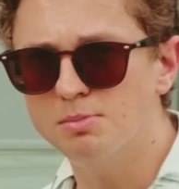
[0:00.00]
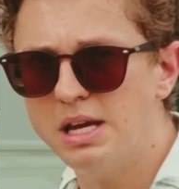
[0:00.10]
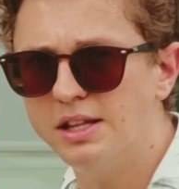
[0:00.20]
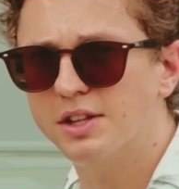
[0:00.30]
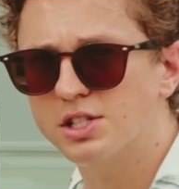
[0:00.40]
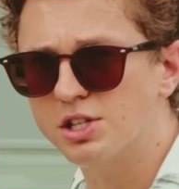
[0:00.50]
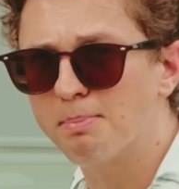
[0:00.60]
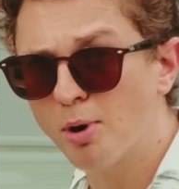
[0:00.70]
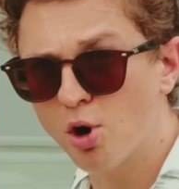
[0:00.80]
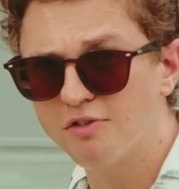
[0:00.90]
mean that this is a
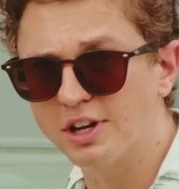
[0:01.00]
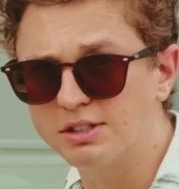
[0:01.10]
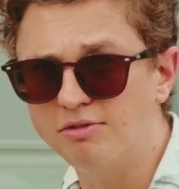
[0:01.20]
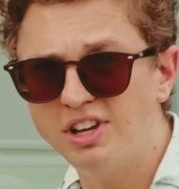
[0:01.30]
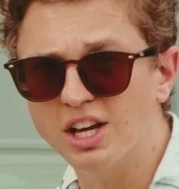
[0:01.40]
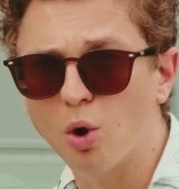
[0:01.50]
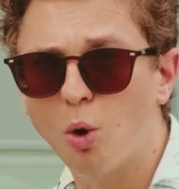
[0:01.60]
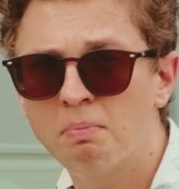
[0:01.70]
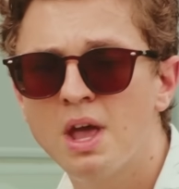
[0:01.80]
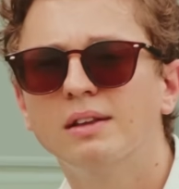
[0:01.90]
perfect
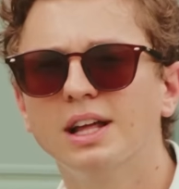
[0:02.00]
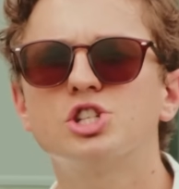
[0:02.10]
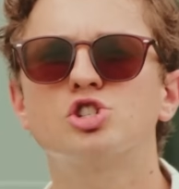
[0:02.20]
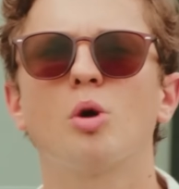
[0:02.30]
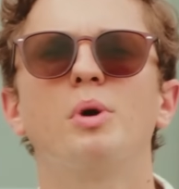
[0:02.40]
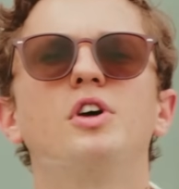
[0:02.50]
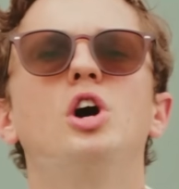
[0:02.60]
vehicle. Let's start with